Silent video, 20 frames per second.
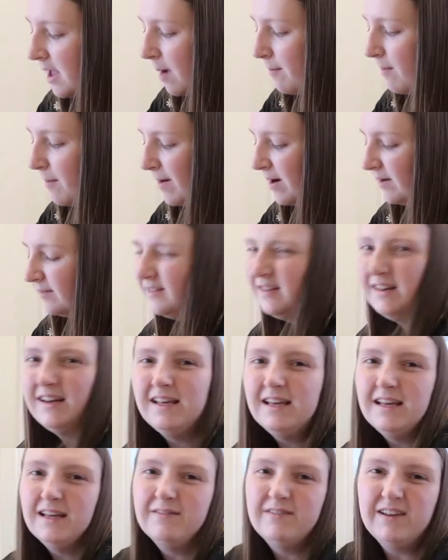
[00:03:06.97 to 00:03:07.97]
I'm about to
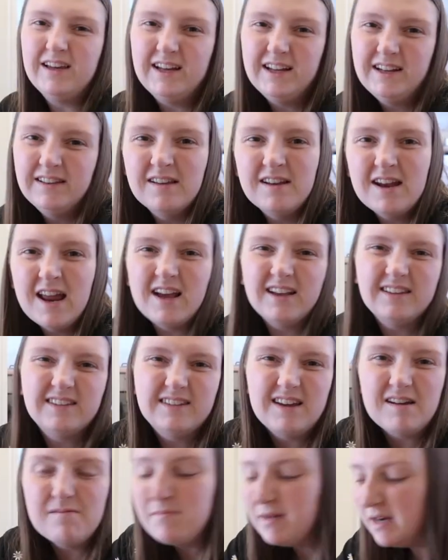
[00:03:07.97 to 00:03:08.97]
leave in the next
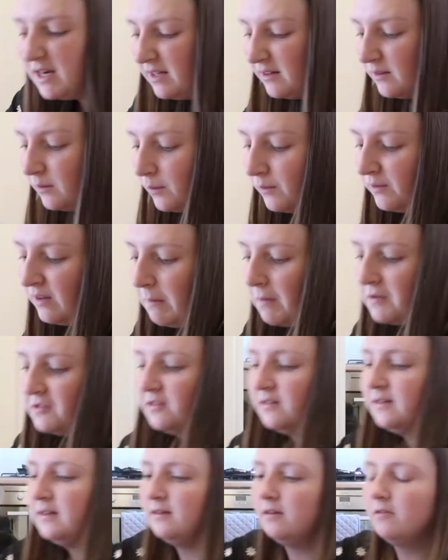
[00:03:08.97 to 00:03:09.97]
ten minutes or so. I
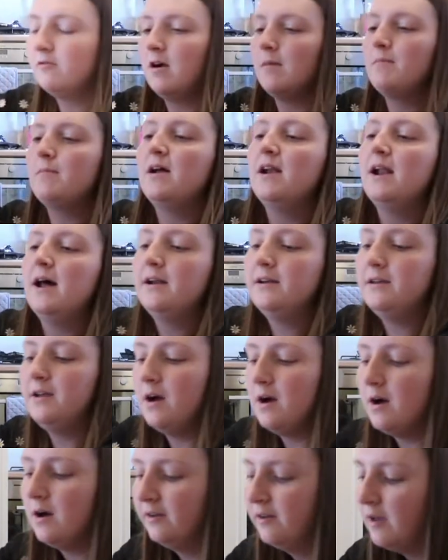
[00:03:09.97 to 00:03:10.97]
just need to grab my
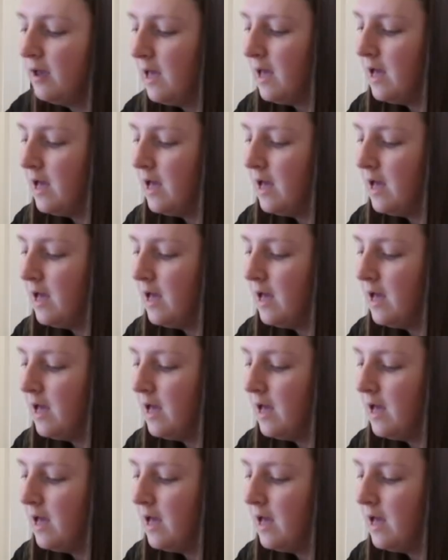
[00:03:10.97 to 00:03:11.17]
lanyard,